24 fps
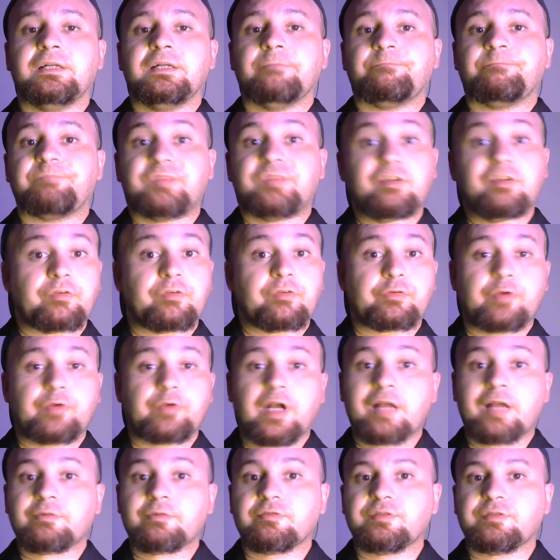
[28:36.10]
Different
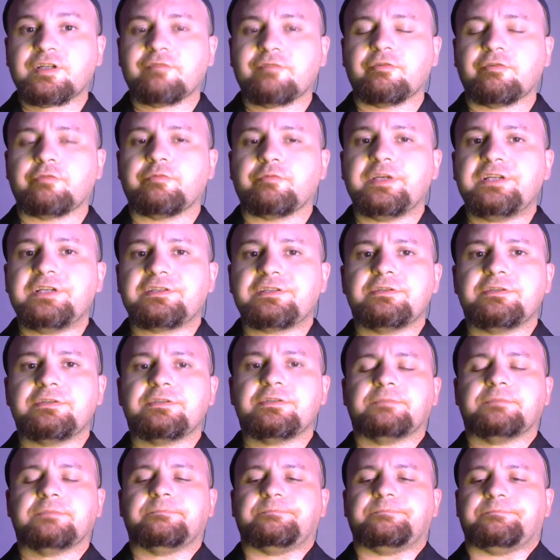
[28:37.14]
crimes for different reasons.
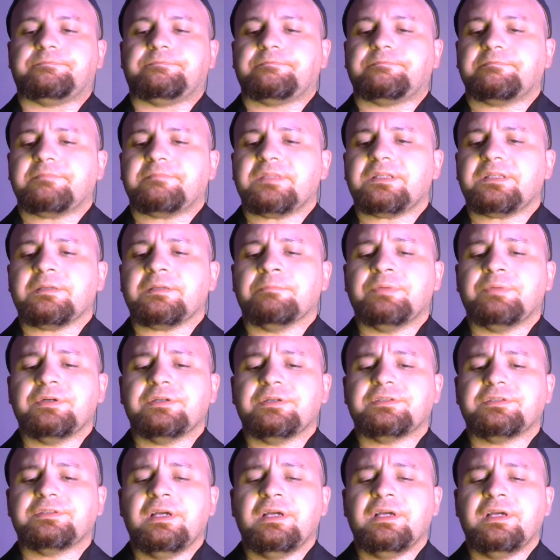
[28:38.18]
But
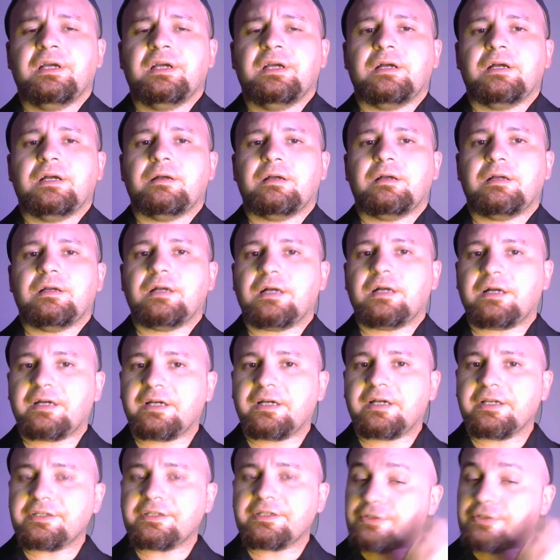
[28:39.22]
I
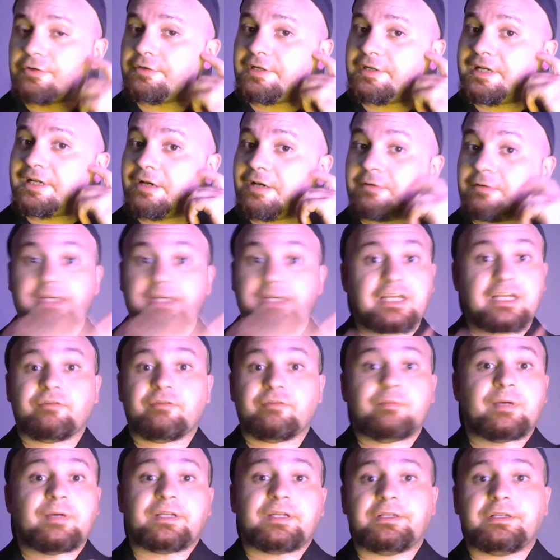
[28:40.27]
started out like
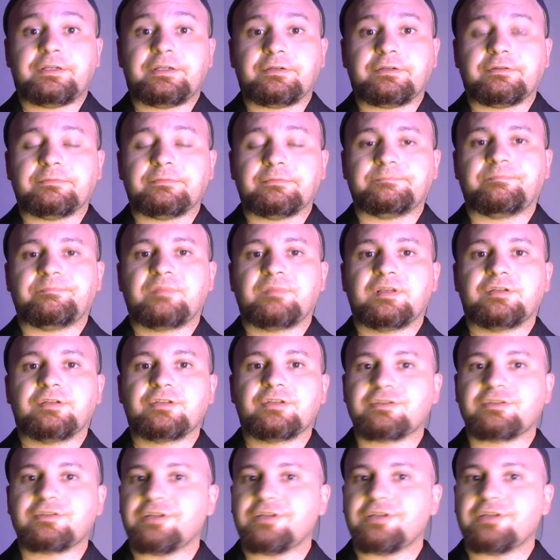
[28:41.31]
everybody here,
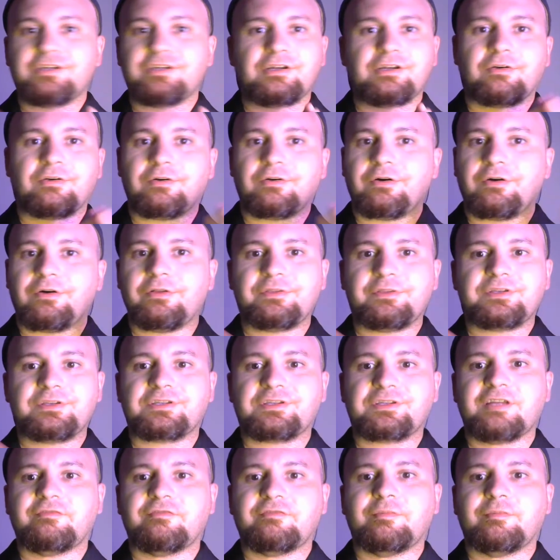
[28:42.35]
just listening to all this
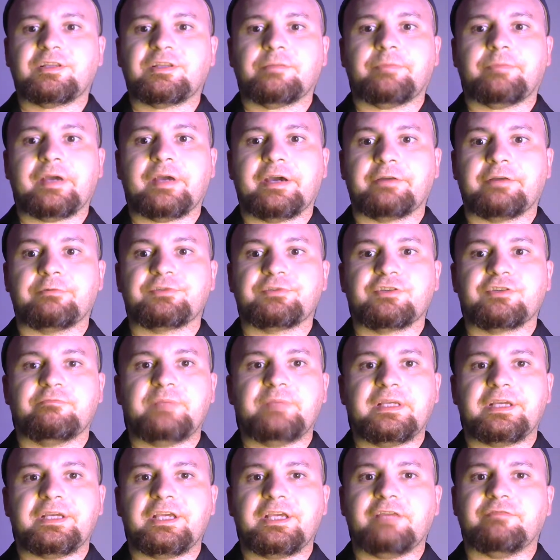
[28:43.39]
stuff about the patterns of
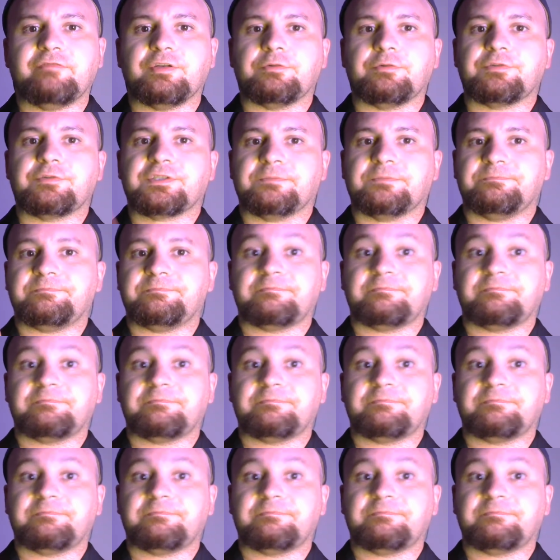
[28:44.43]
behaviors.